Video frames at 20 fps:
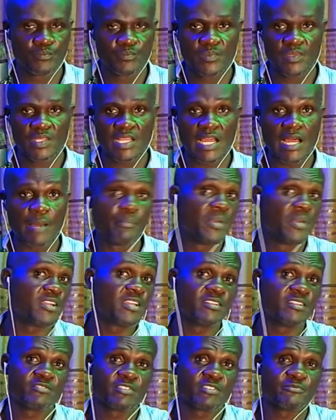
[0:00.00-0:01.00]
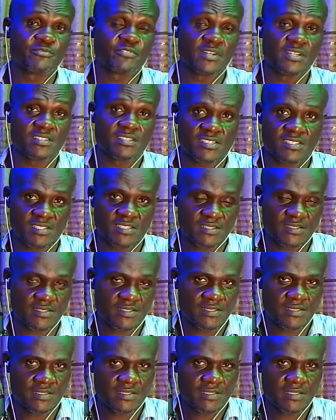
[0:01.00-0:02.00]
I'm making reference.
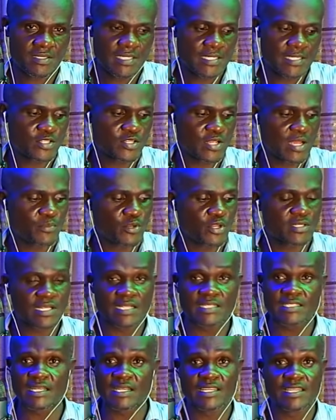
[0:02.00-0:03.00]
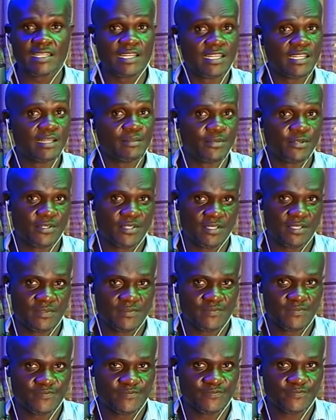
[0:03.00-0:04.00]
So I'm not attacking anybody.
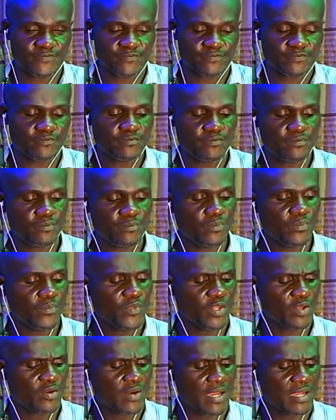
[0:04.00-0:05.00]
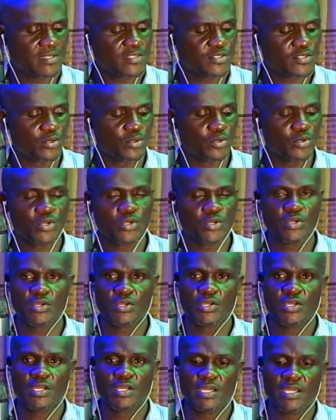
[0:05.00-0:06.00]
All right. So
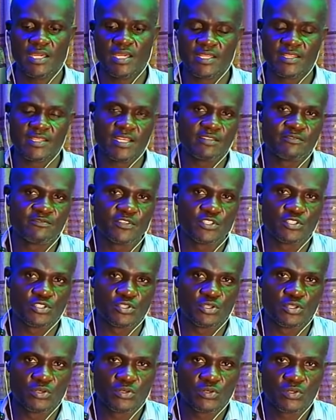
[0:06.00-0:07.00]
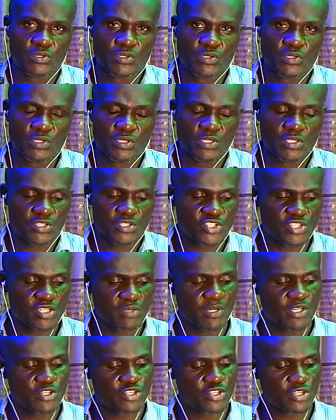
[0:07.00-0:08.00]
in that video, she
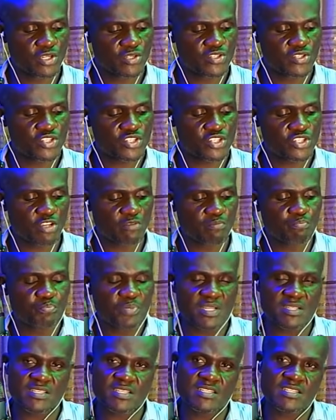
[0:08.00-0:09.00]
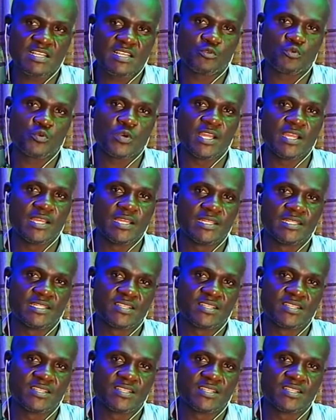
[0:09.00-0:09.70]
mentioned some persons that were in the